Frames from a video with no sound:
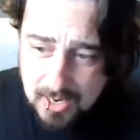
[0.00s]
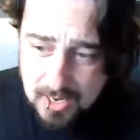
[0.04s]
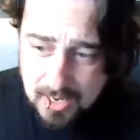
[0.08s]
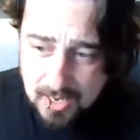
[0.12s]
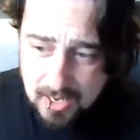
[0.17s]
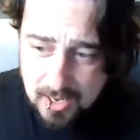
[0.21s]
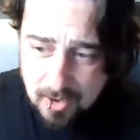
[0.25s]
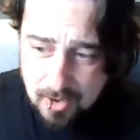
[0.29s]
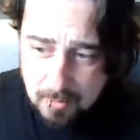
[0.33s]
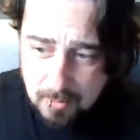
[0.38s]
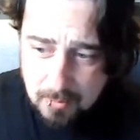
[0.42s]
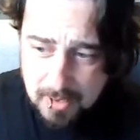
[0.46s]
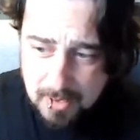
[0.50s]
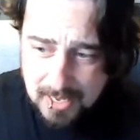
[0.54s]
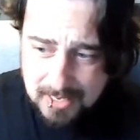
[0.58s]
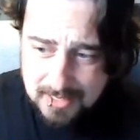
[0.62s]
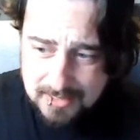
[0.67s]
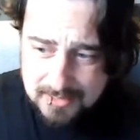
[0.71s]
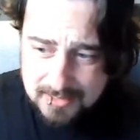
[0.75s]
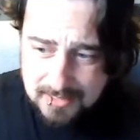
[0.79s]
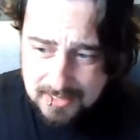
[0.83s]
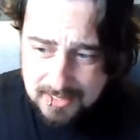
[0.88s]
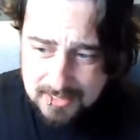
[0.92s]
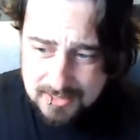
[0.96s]
Um,
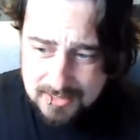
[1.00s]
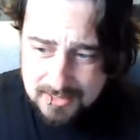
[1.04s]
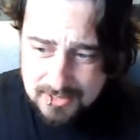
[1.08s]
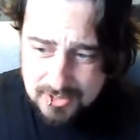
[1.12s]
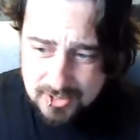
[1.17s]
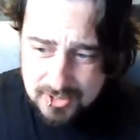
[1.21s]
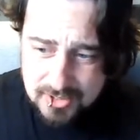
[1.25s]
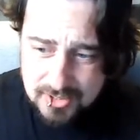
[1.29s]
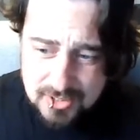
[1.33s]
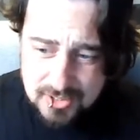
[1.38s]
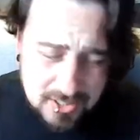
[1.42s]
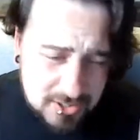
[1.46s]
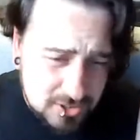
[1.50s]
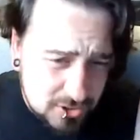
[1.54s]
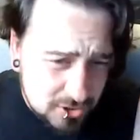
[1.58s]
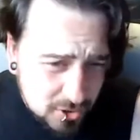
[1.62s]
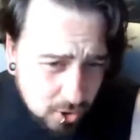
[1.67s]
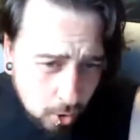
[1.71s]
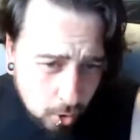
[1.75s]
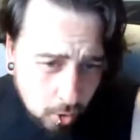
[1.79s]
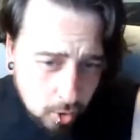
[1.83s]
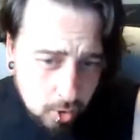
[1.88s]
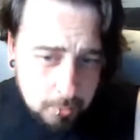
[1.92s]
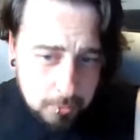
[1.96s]
and it's just it's just
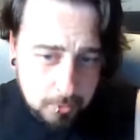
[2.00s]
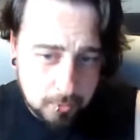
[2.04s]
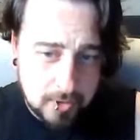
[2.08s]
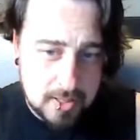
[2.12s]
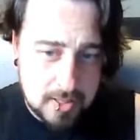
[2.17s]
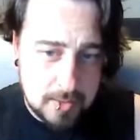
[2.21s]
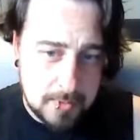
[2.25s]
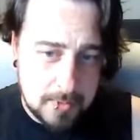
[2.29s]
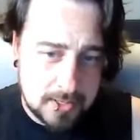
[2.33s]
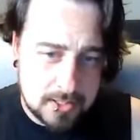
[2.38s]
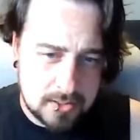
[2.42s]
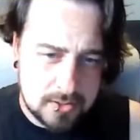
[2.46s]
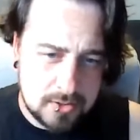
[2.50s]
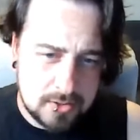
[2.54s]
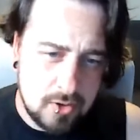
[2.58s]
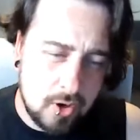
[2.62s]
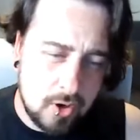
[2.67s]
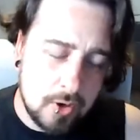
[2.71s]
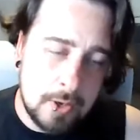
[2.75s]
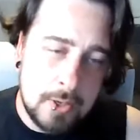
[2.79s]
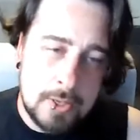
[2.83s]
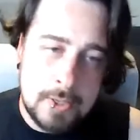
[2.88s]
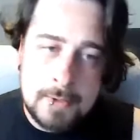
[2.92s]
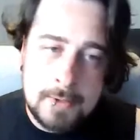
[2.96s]
horrible right at the back of the
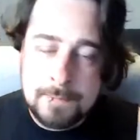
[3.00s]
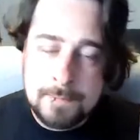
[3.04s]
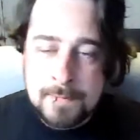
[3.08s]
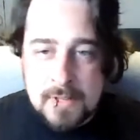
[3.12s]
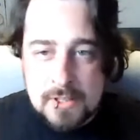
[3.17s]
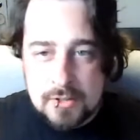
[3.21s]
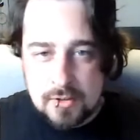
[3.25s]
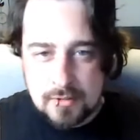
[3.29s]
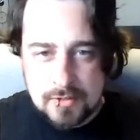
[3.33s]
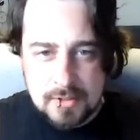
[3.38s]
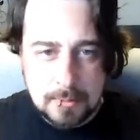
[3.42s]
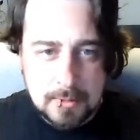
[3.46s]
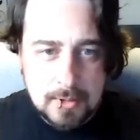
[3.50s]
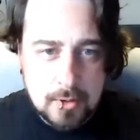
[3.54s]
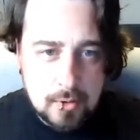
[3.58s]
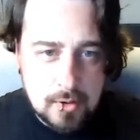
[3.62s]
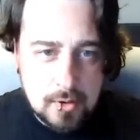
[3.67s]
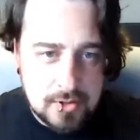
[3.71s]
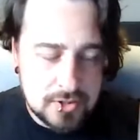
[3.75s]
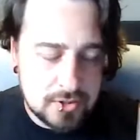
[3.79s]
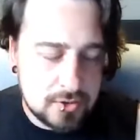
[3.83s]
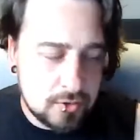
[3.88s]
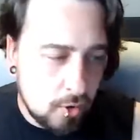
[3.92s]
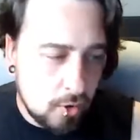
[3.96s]
store. So every time I go to
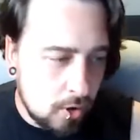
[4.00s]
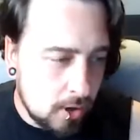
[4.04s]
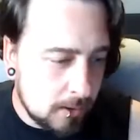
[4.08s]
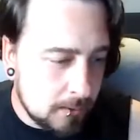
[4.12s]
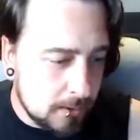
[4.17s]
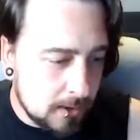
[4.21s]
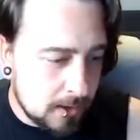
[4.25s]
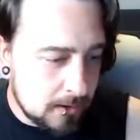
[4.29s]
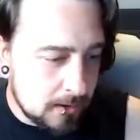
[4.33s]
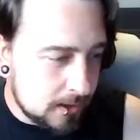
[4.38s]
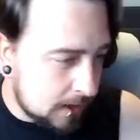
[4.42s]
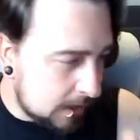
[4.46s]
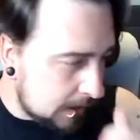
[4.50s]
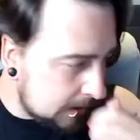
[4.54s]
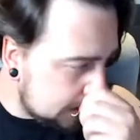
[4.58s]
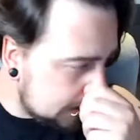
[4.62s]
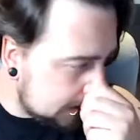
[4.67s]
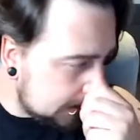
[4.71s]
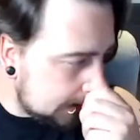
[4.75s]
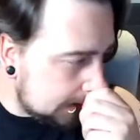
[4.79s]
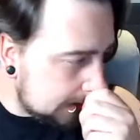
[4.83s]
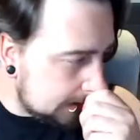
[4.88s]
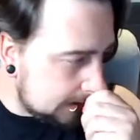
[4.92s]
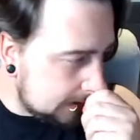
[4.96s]
the store, I, I, would
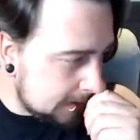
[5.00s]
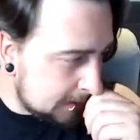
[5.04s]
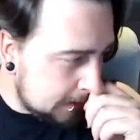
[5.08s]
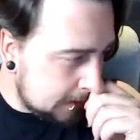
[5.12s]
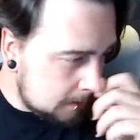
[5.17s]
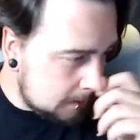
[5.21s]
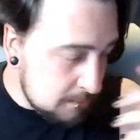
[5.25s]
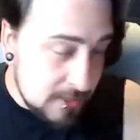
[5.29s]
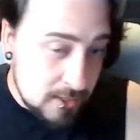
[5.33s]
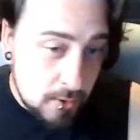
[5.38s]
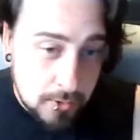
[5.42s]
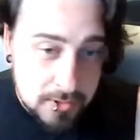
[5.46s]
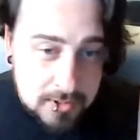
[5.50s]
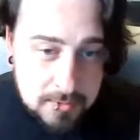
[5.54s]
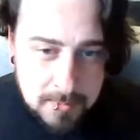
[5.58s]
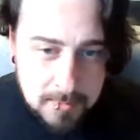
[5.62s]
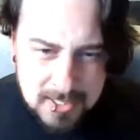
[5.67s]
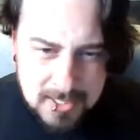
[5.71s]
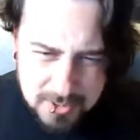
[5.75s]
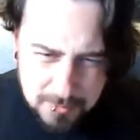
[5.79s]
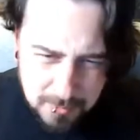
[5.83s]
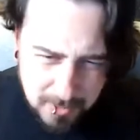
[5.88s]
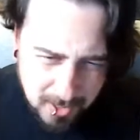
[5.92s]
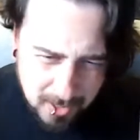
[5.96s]
I'd unbeknown to me
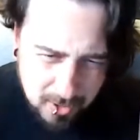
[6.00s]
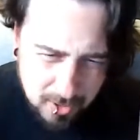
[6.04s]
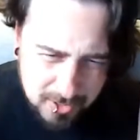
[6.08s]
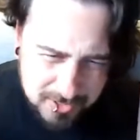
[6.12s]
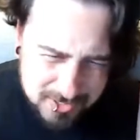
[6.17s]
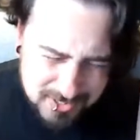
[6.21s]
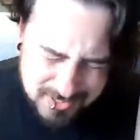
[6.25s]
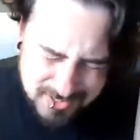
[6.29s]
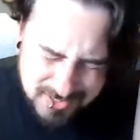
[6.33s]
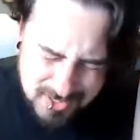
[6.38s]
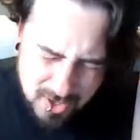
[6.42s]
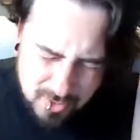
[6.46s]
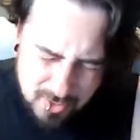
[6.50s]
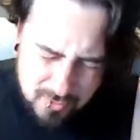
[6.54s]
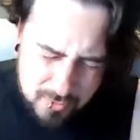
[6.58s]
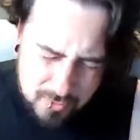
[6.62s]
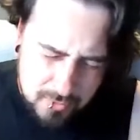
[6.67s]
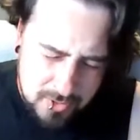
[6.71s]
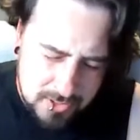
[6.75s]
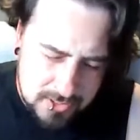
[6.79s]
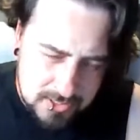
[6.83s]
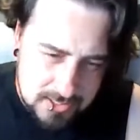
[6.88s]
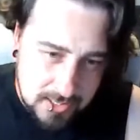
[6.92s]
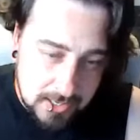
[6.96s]
smelling all this stuff and
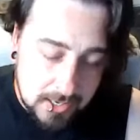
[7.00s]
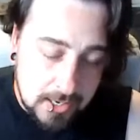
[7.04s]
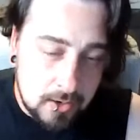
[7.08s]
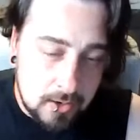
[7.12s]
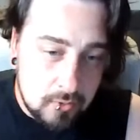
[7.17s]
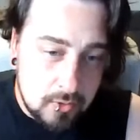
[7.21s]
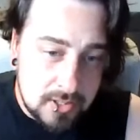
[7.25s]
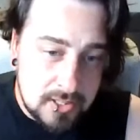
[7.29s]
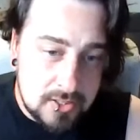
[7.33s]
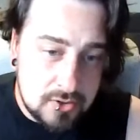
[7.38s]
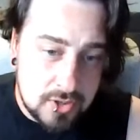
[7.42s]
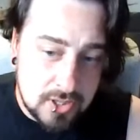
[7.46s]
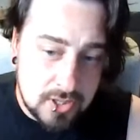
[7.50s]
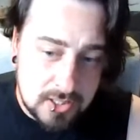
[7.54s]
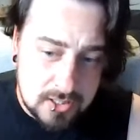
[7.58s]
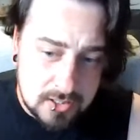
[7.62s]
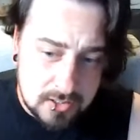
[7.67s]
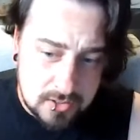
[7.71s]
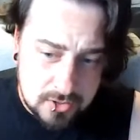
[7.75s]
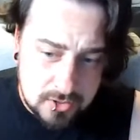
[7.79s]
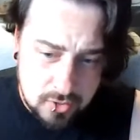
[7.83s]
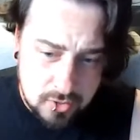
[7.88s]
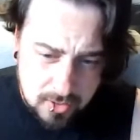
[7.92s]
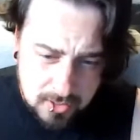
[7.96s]
realizing again really triggered in
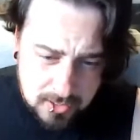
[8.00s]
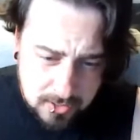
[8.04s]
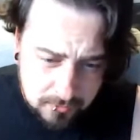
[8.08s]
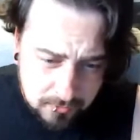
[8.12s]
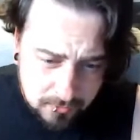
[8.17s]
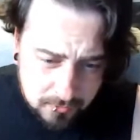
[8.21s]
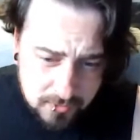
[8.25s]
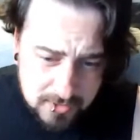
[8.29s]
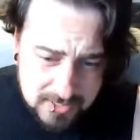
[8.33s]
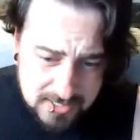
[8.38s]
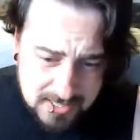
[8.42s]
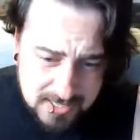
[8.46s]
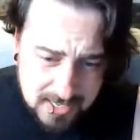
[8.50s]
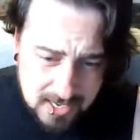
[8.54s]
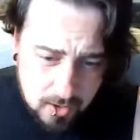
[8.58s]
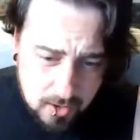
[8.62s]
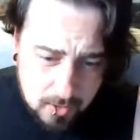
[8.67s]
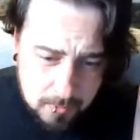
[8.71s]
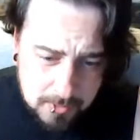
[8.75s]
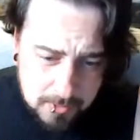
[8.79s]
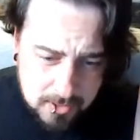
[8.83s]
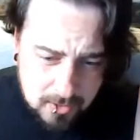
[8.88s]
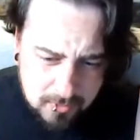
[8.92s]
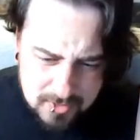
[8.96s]
the store and freaking out.
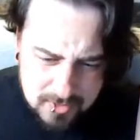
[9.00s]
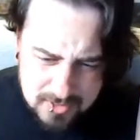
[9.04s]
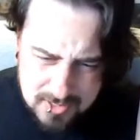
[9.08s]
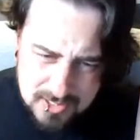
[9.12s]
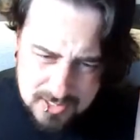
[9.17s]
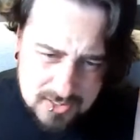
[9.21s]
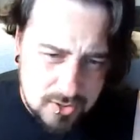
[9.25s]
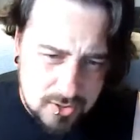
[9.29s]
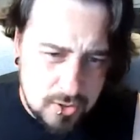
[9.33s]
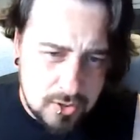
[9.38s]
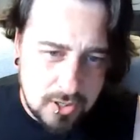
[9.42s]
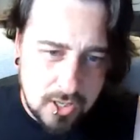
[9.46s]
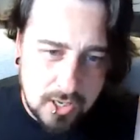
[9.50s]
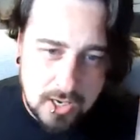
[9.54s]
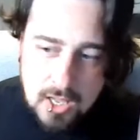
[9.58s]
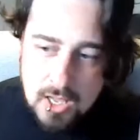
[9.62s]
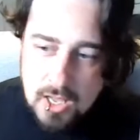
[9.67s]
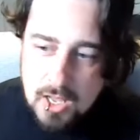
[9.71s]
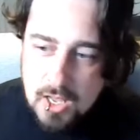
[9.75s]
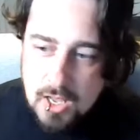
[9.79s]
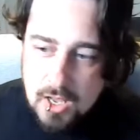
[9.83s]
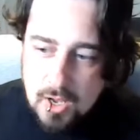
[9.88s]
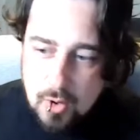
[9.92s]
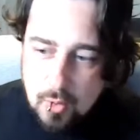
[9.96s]
And my girlfriend's like, "Dude, like,
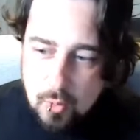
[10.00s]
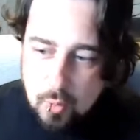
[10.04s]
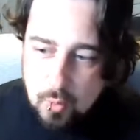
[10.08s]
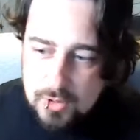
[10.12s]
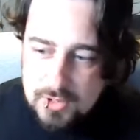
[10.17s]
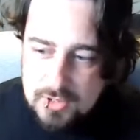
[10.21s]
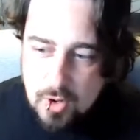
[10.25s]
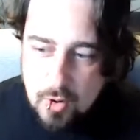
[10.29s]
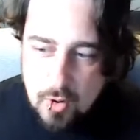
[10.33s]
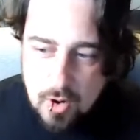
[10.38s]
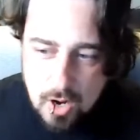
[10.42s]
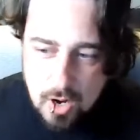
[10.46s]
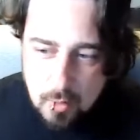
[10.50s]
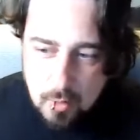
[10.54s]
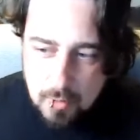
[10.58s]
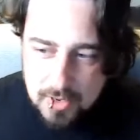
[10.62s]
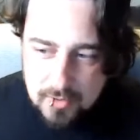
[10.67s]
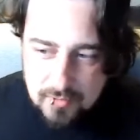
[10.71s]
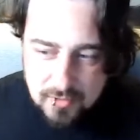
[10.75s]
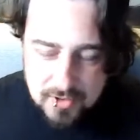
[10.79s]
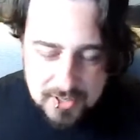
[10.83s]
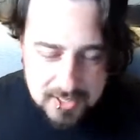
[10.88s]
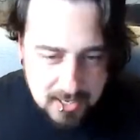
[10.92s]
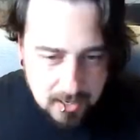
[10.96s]
what's going on? Why are you
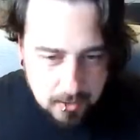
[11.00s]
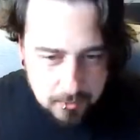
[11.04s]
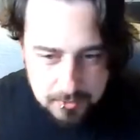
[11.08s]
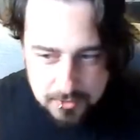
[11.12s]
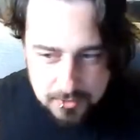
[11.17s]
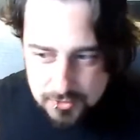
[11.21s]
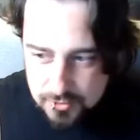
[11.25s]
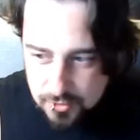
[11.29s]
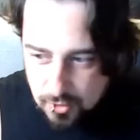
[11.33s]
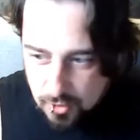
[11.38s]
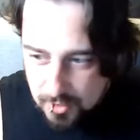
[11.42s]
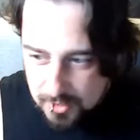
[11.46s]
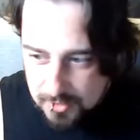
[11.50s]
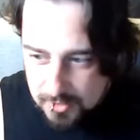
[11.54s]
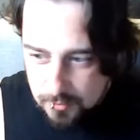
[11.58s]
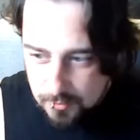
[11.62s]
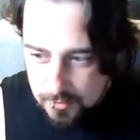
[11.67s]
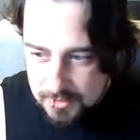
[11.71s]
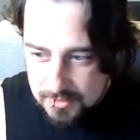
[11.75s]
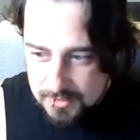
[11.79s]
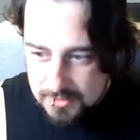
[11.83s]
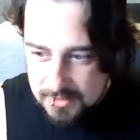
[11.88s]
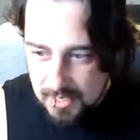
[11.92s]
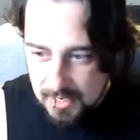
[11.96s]
freaking out in the store? I don't
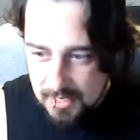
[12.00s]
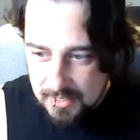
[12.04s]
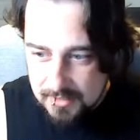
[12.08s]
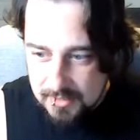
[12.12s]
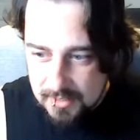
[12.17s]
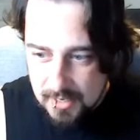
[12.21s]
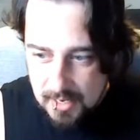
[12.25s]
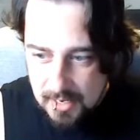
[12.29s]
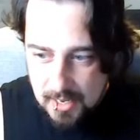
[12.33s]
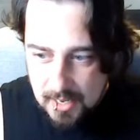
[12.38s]
understand.